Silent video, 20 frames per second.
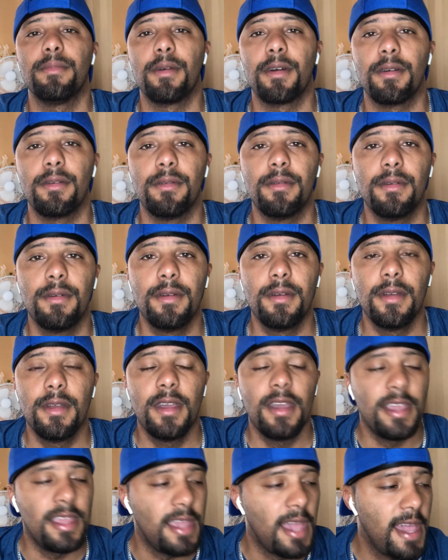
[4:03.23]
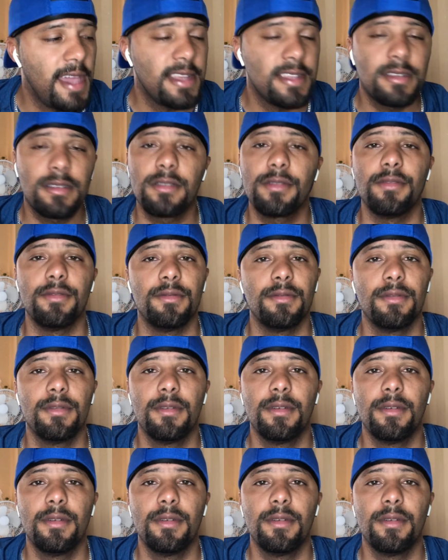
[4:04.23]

bro. He has to.